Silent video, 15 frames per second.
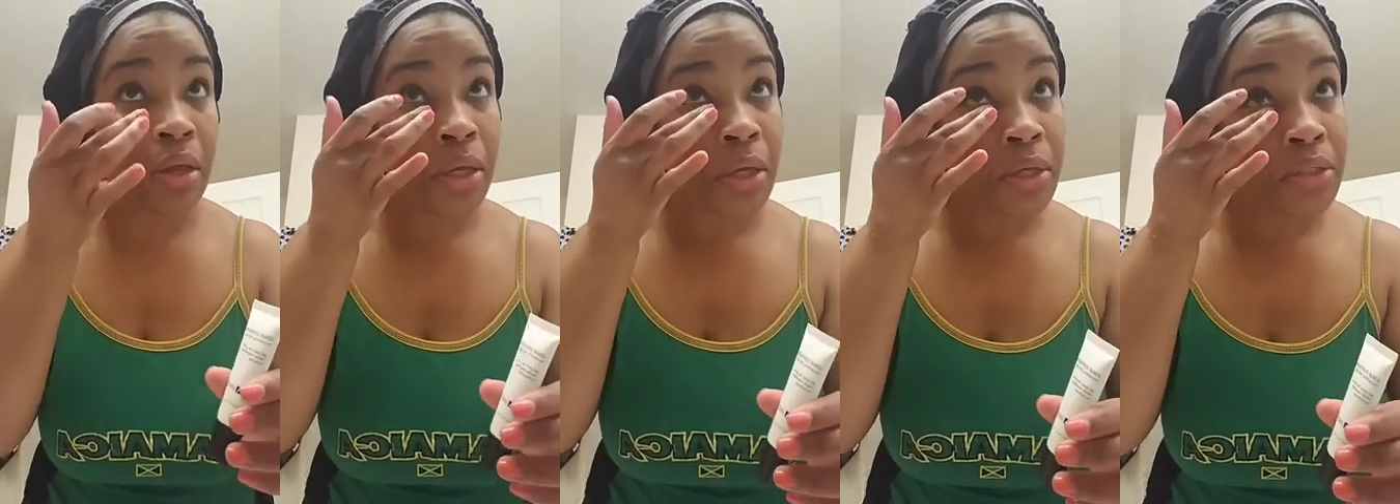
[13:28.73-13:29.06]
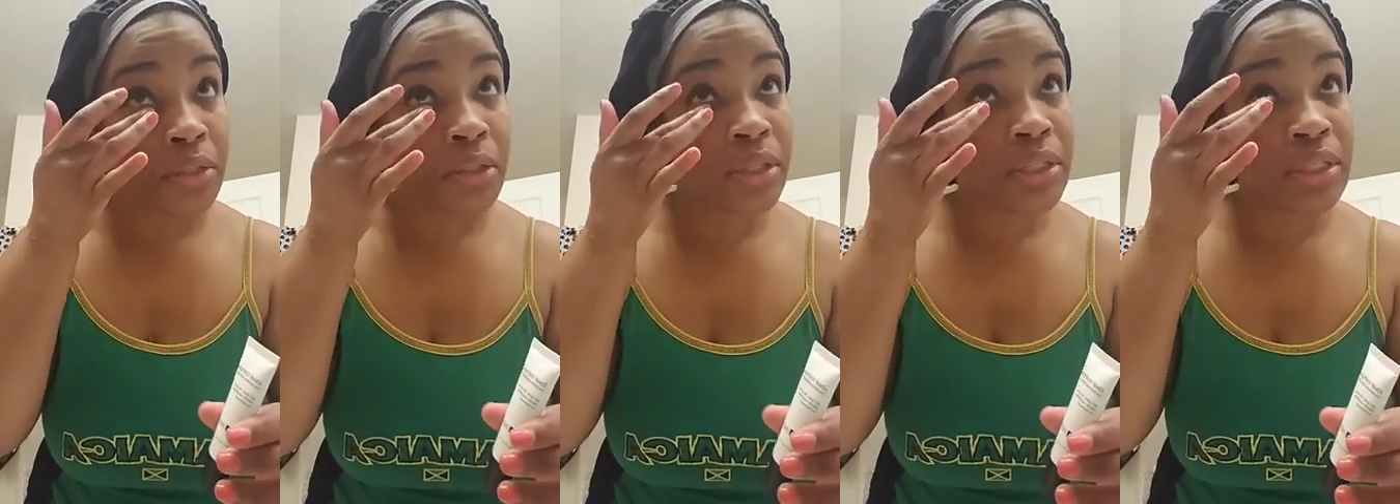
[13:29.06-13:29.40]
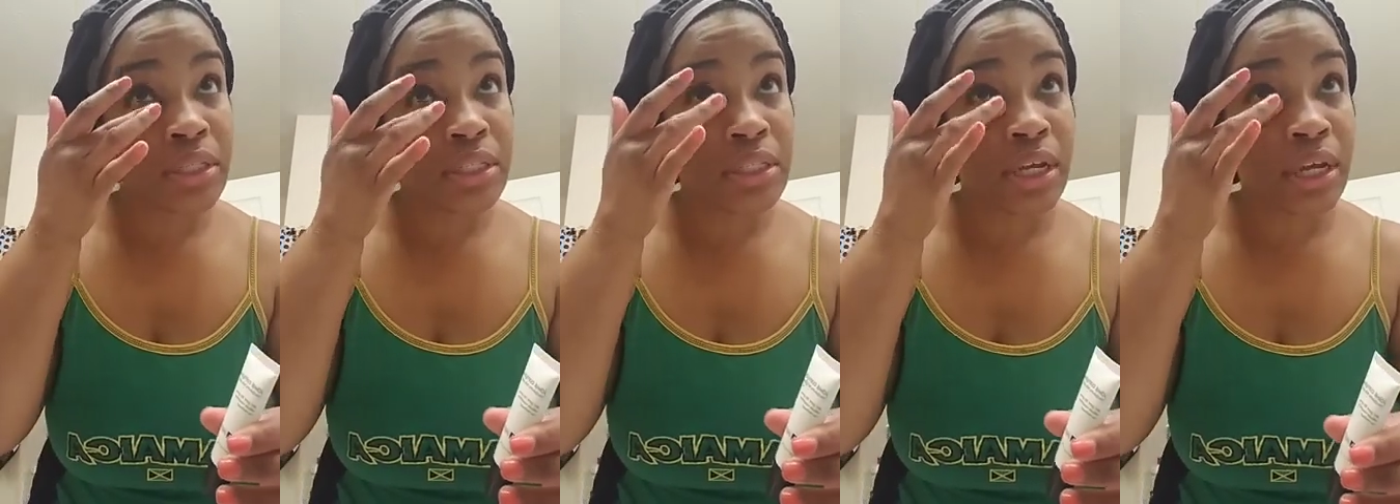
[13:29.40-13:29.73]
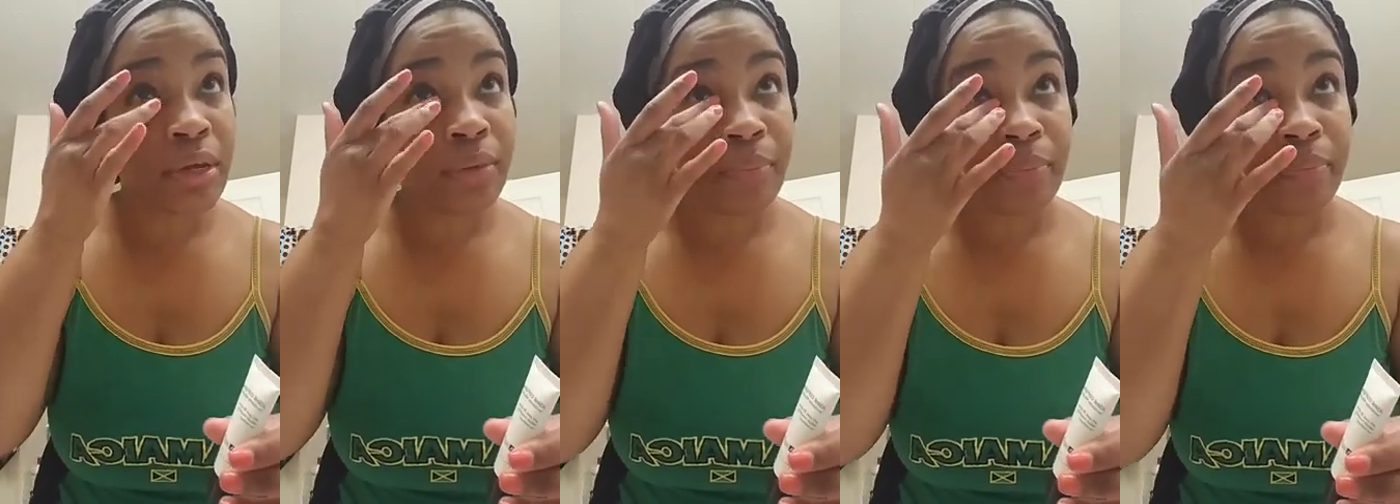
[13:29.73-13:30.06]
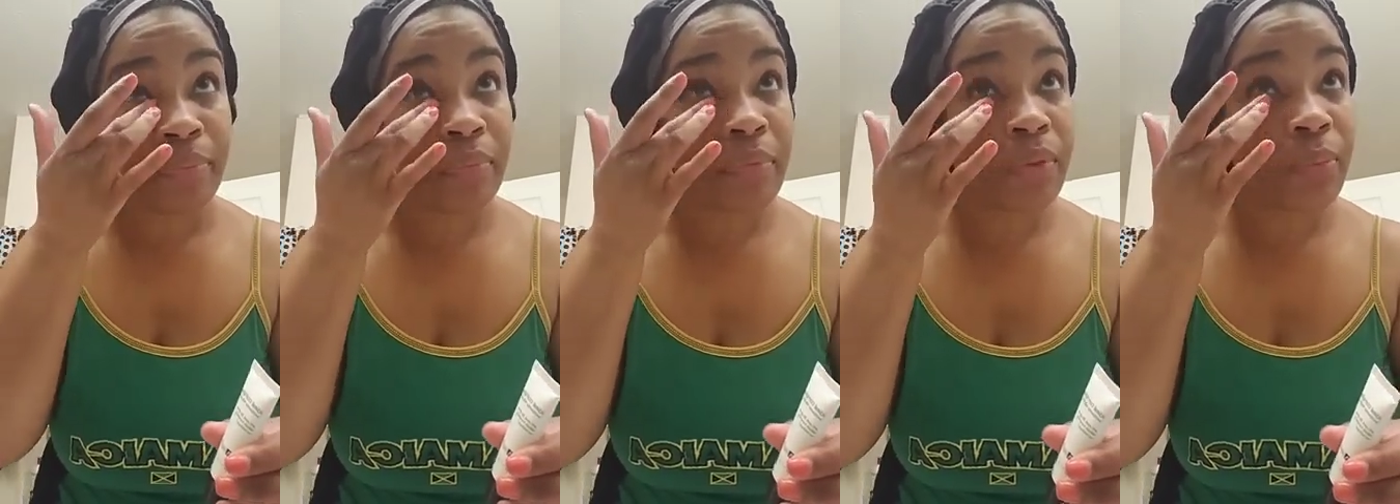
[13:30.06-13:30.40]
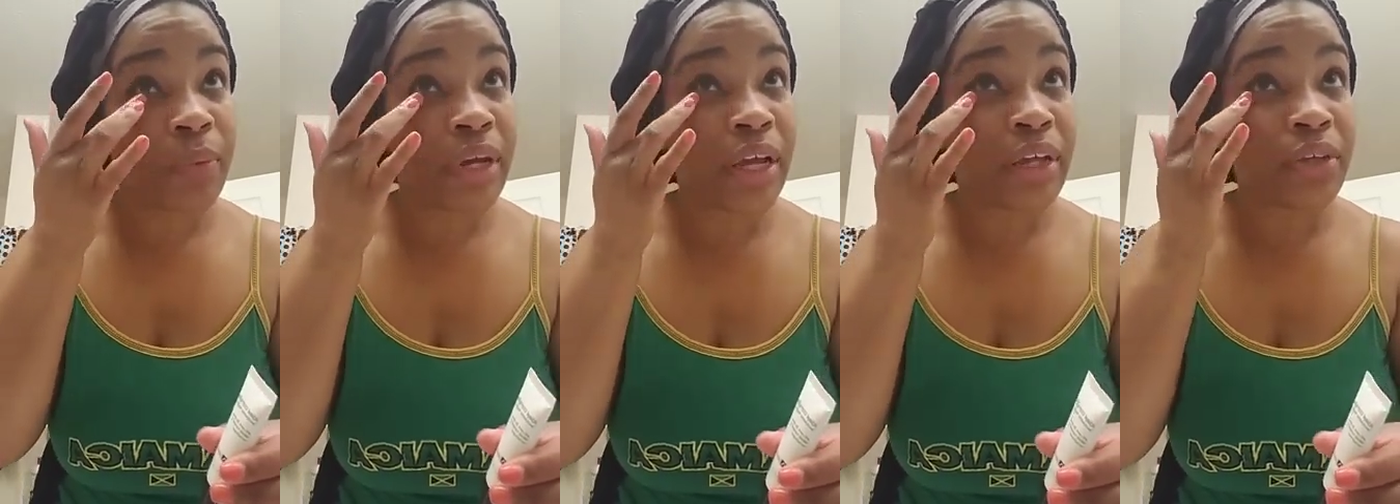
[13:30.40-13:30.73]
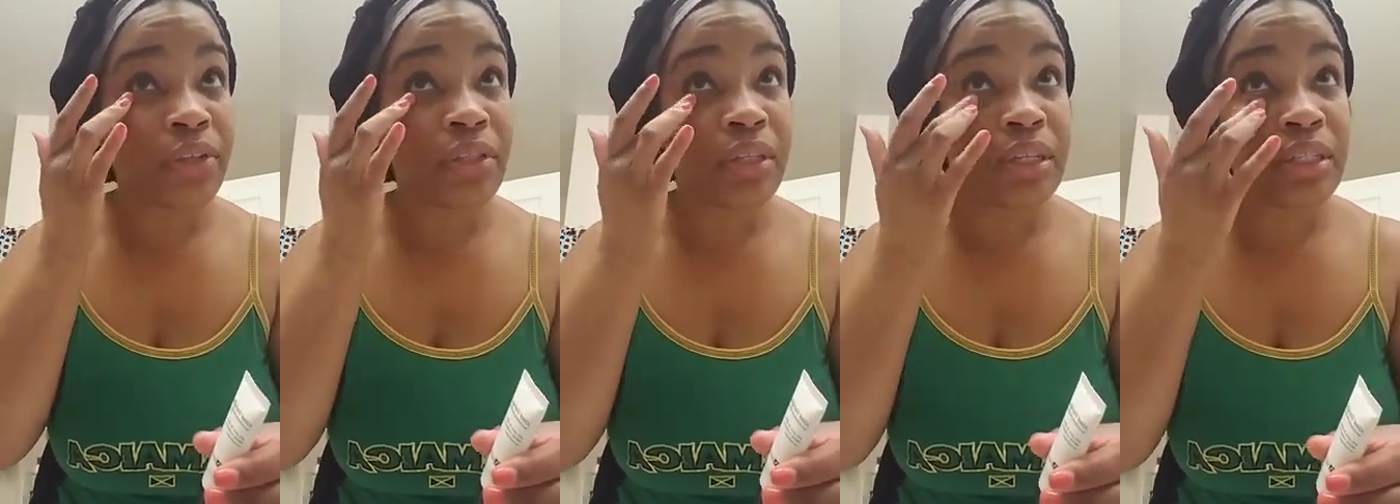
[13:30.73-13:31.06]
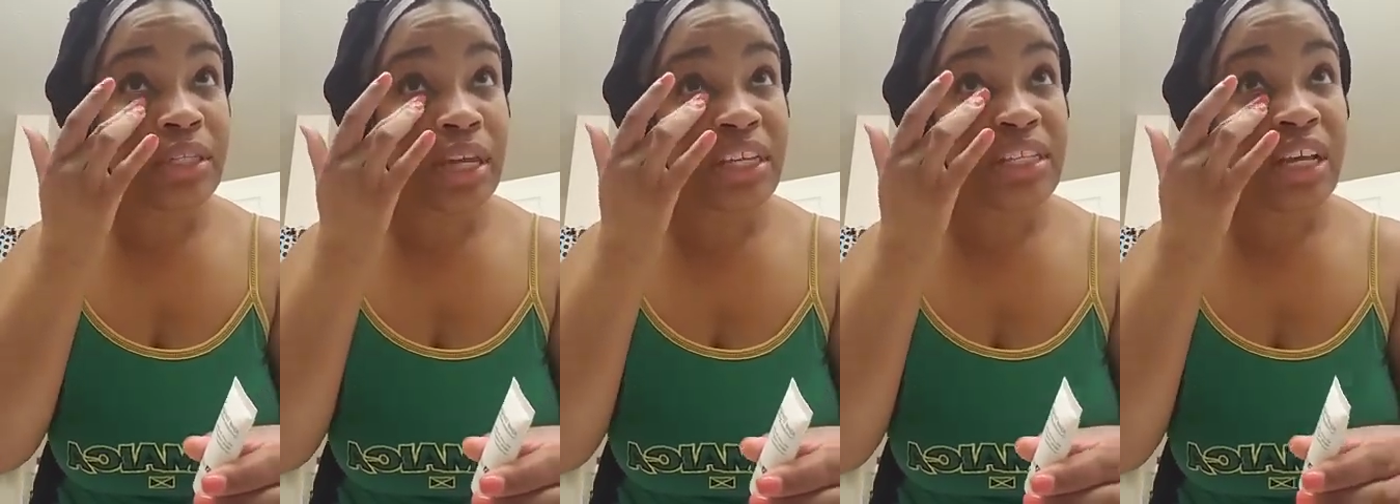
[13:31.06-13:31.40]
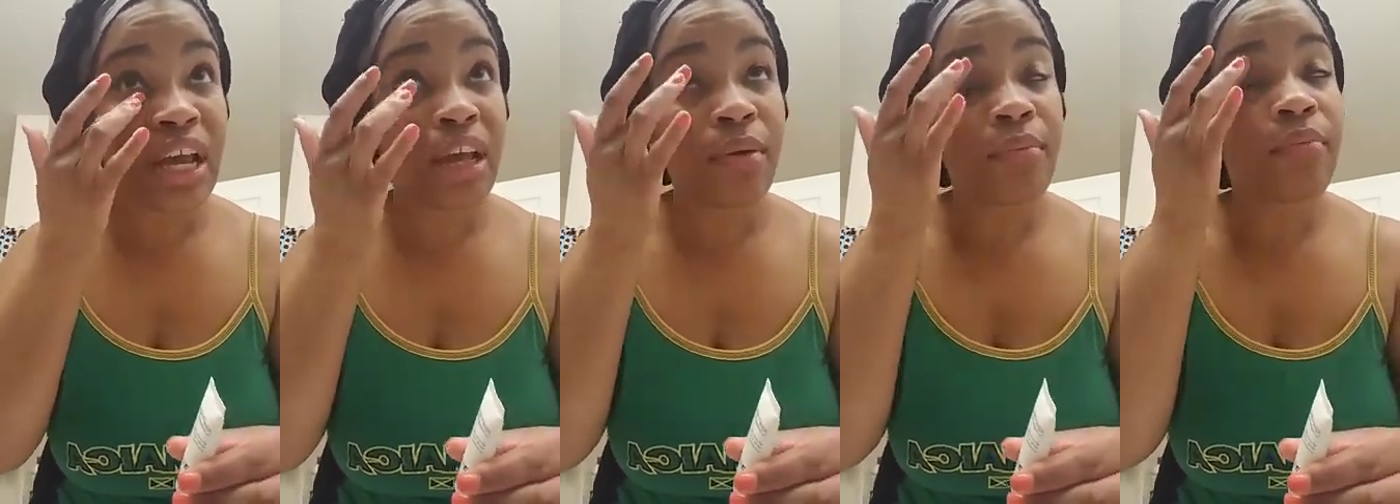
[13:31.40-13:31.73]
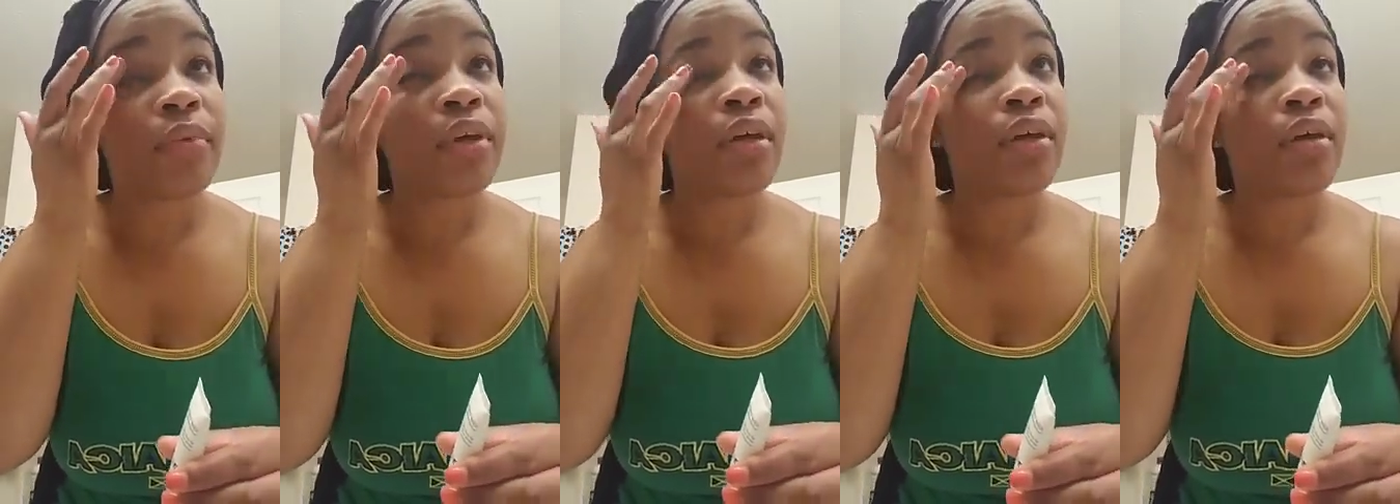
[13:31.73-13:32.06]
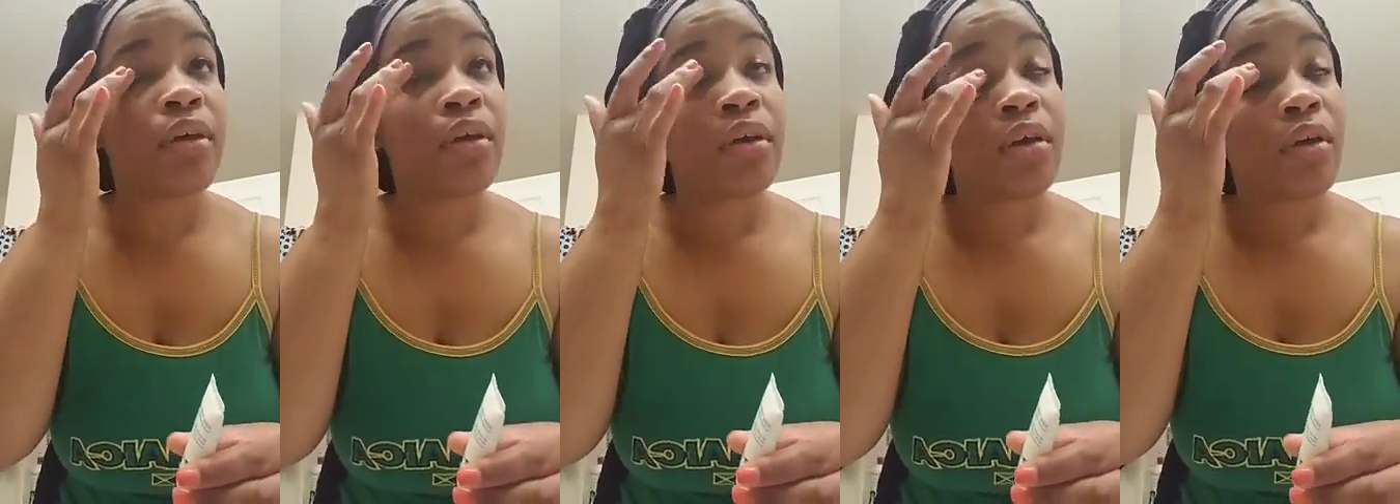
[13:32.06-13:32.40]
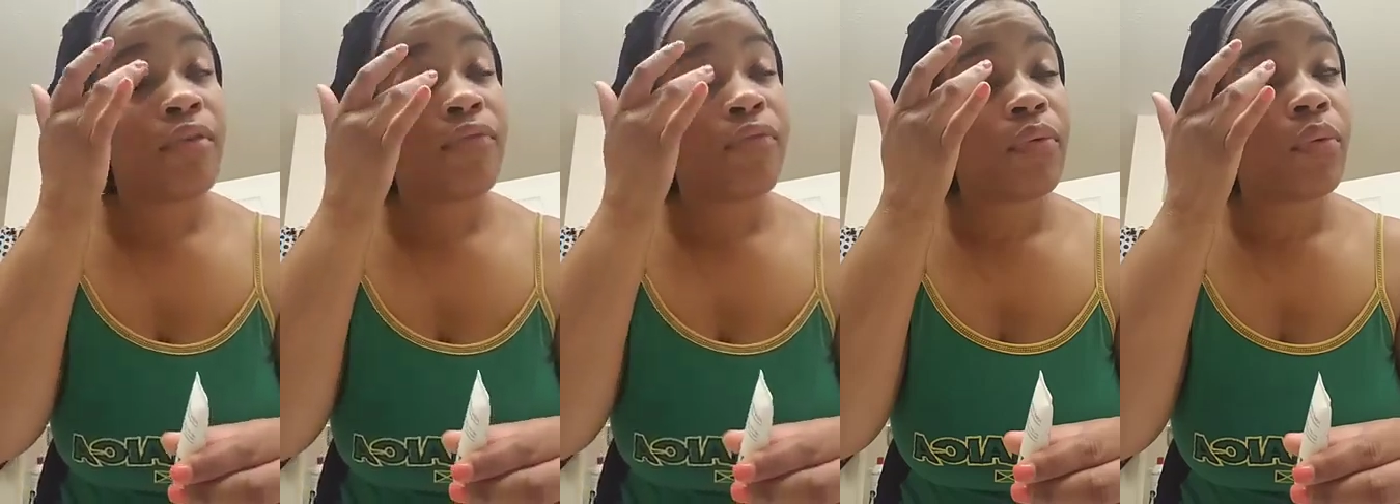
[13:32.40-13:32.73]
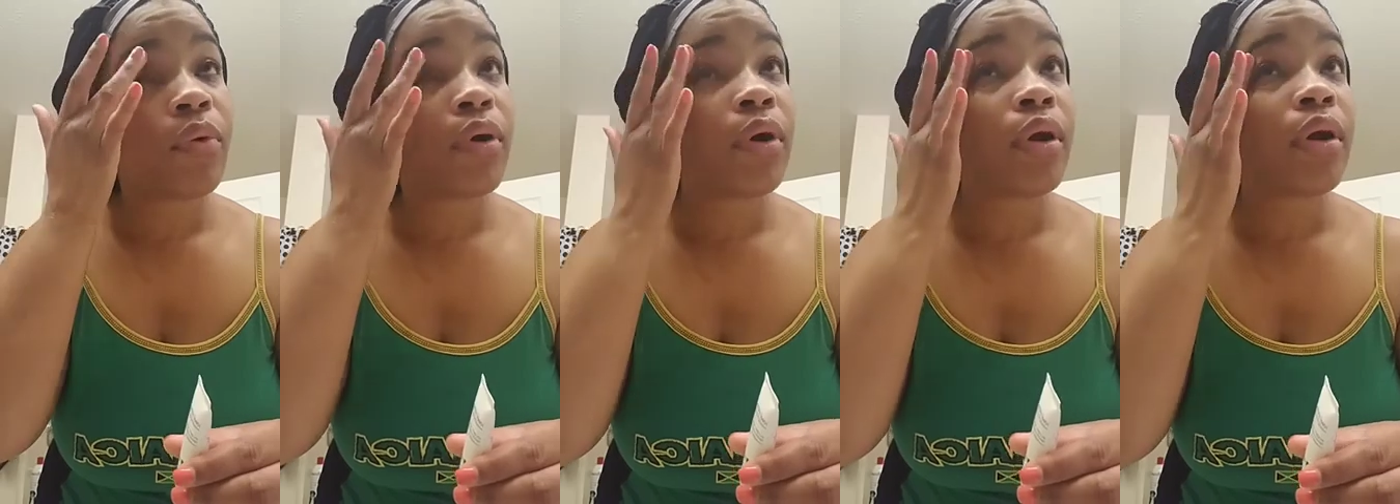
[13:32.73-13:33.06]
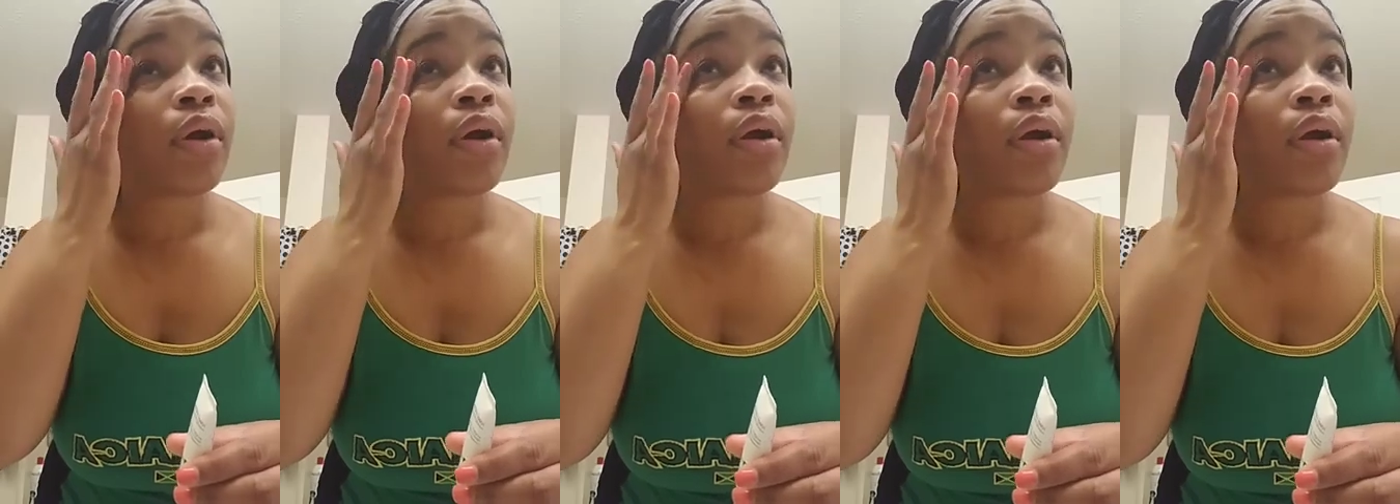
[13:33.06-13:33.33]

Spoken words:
So this is what I use in the daytime for